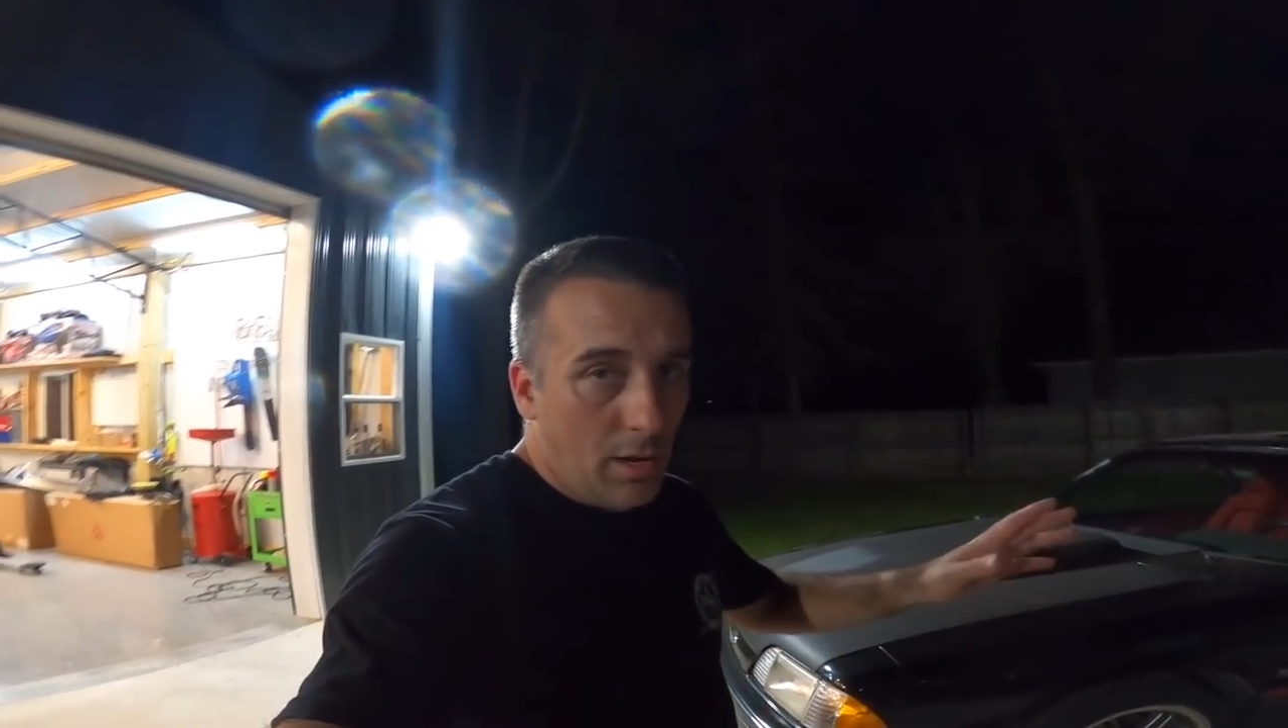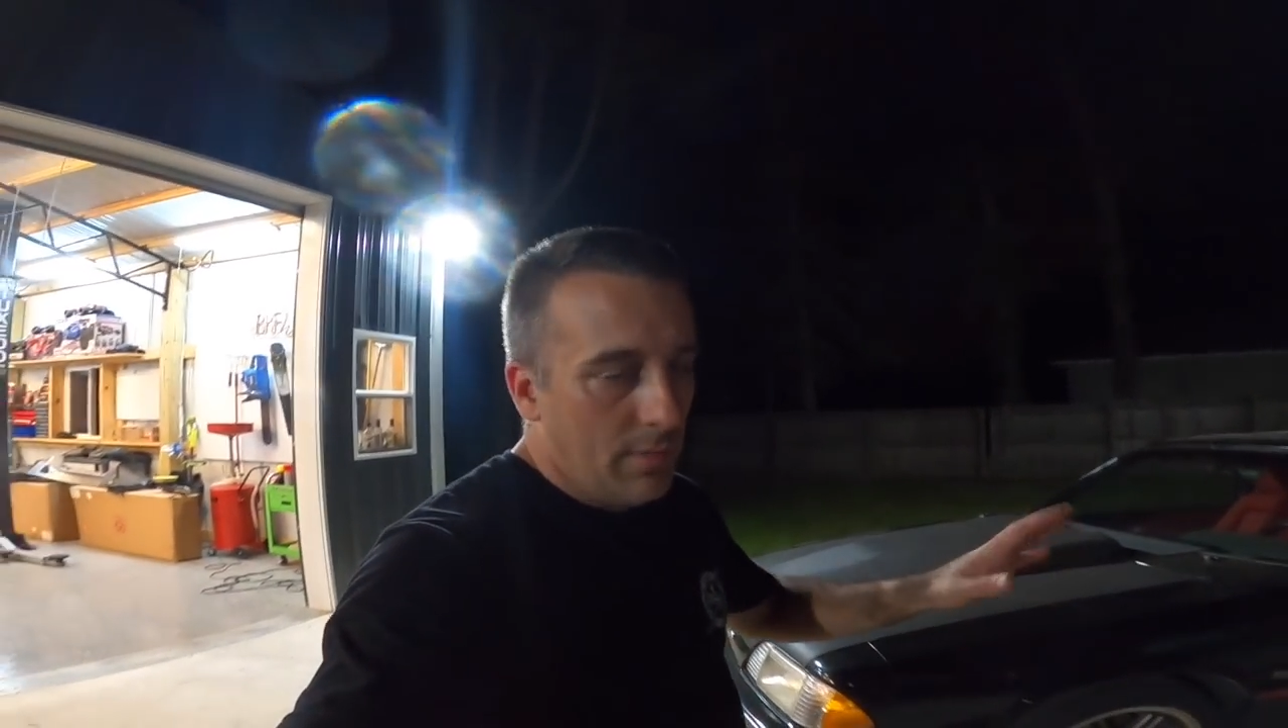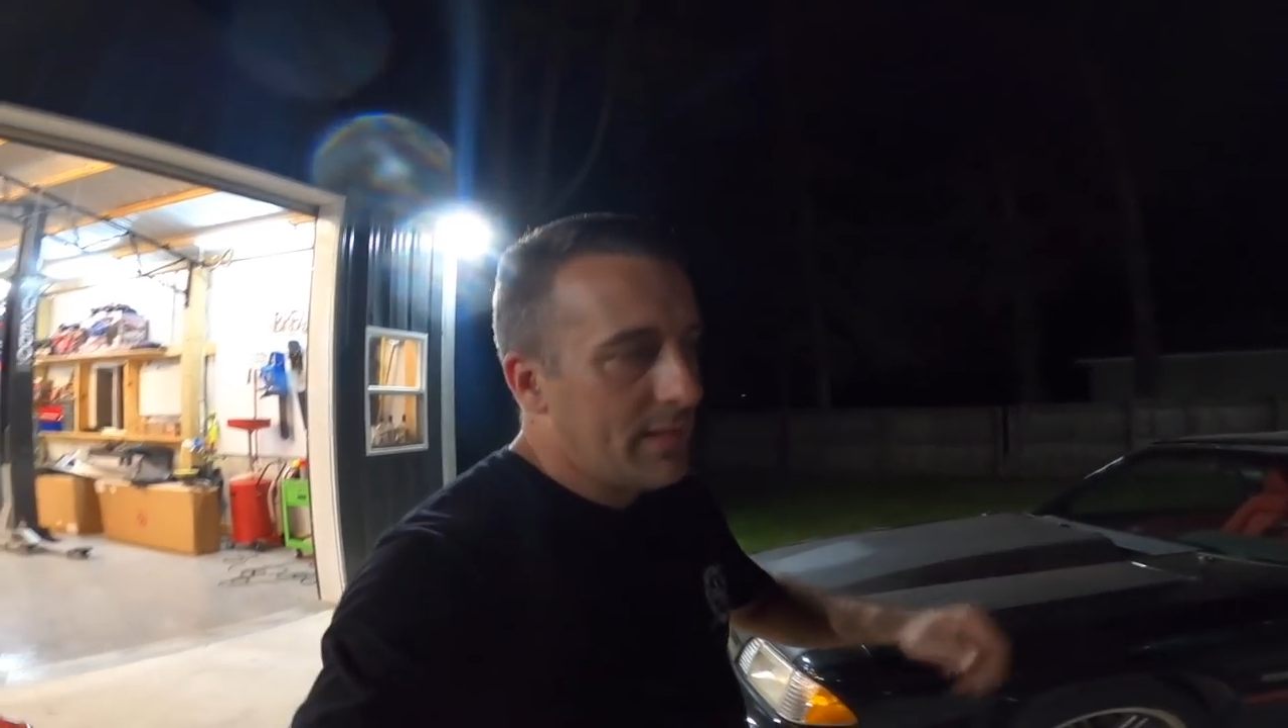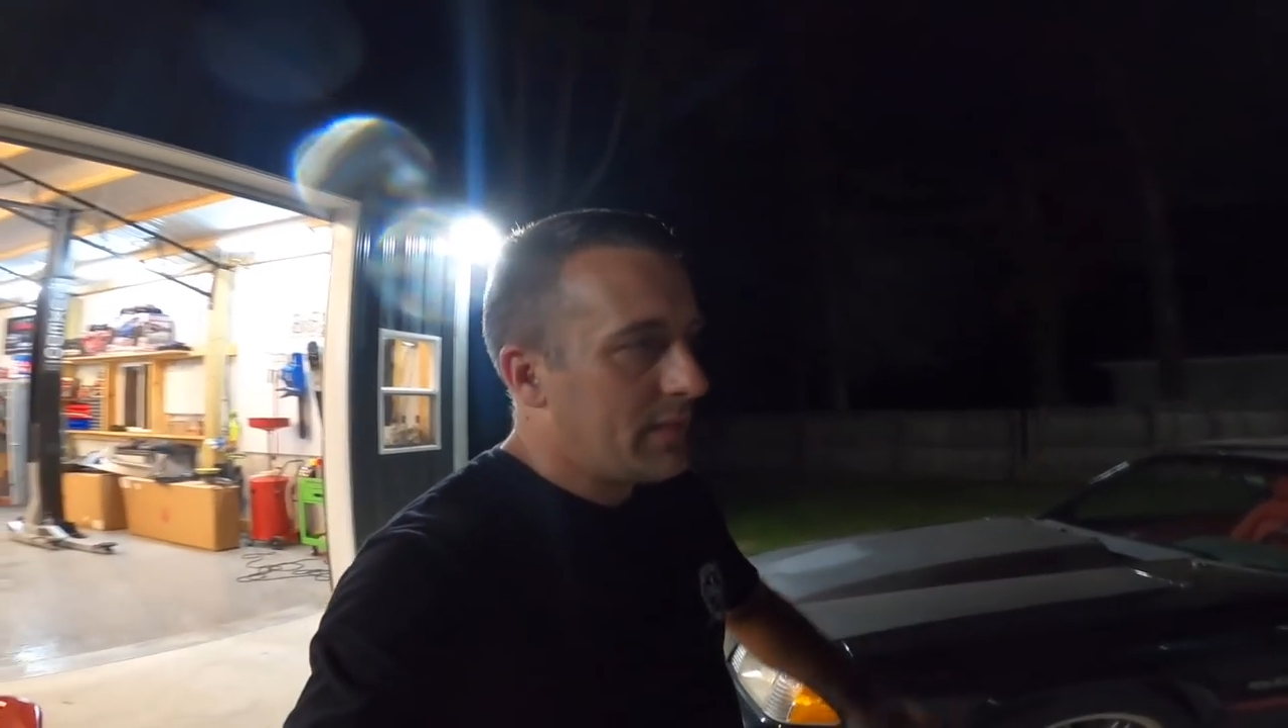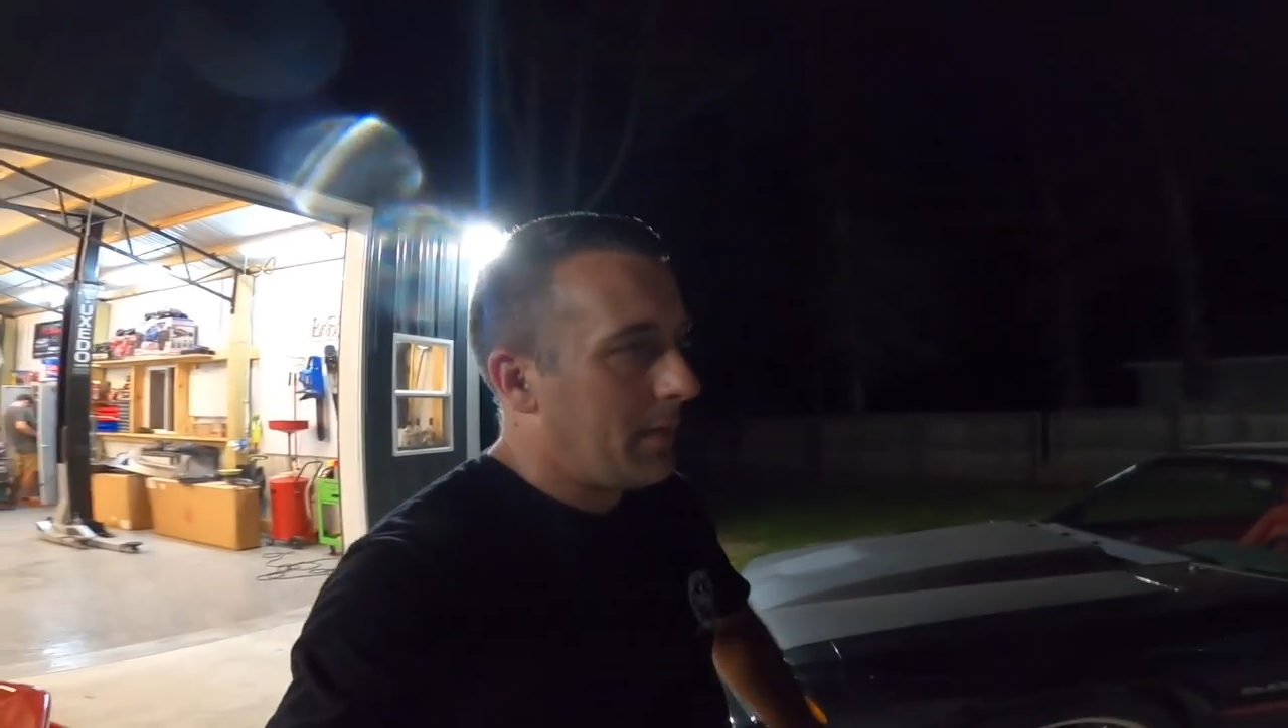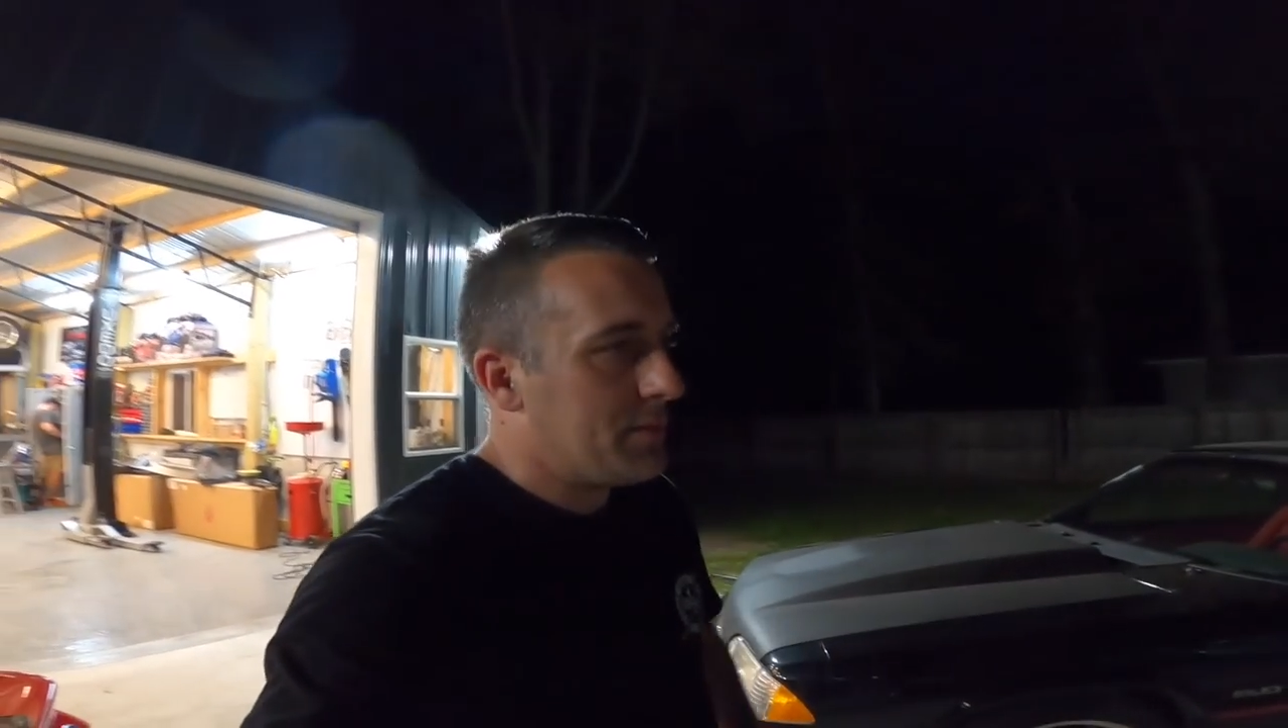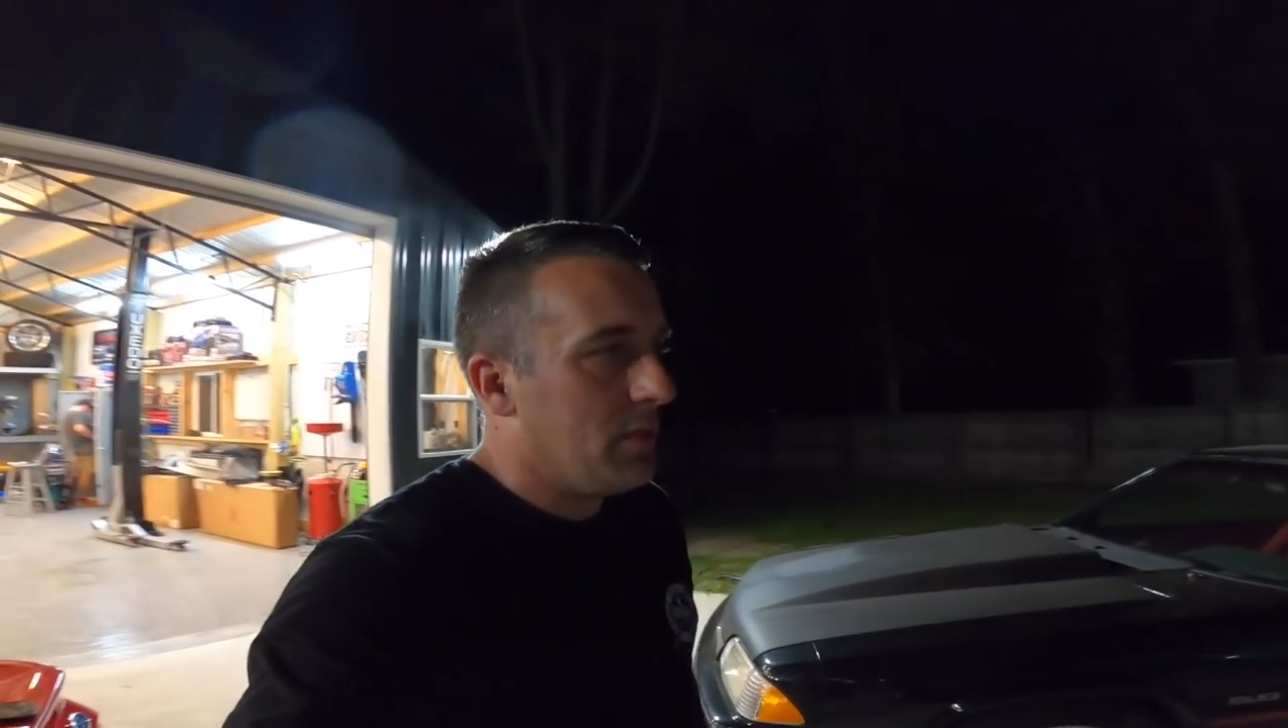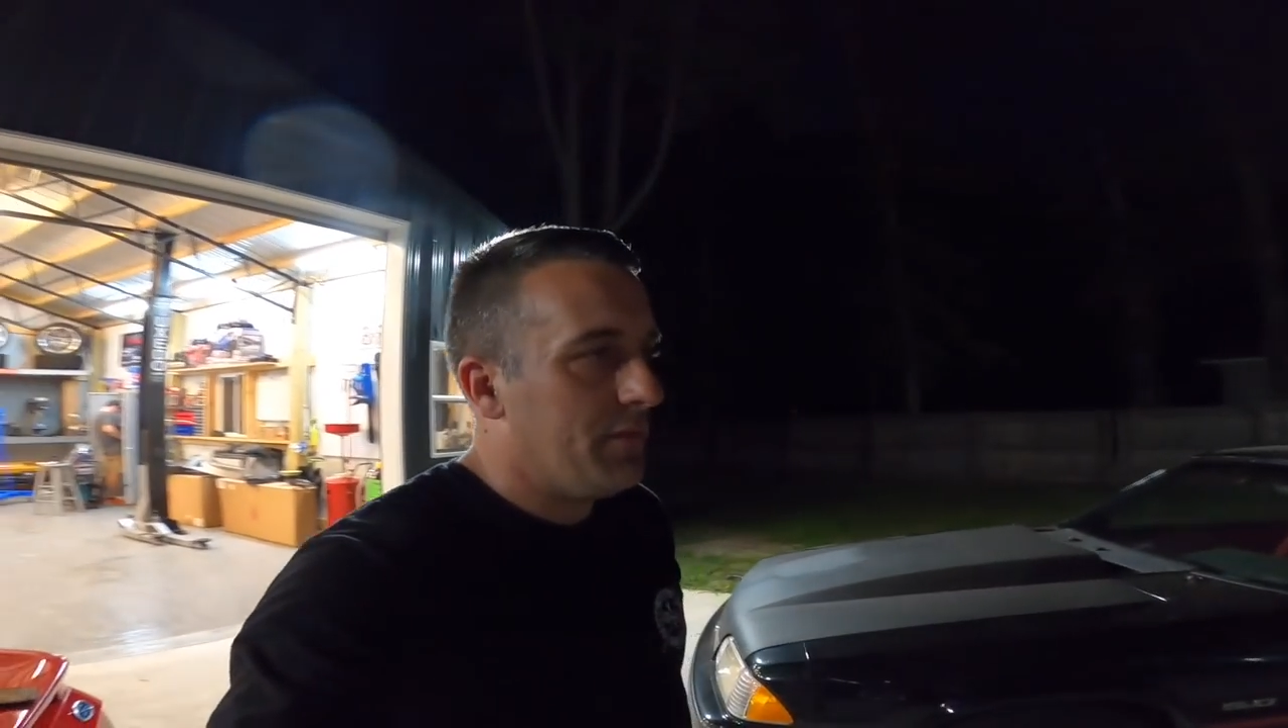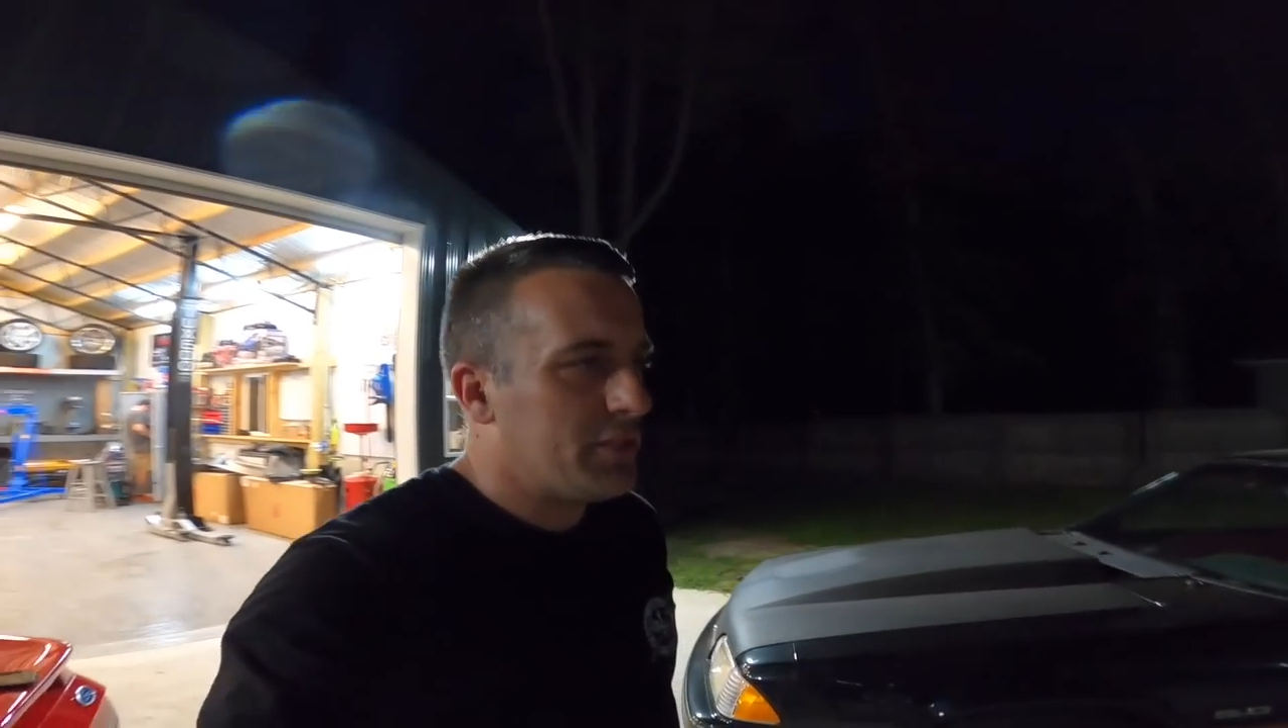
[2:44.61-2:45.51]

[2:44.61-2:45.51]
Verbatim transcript: all that type stuff.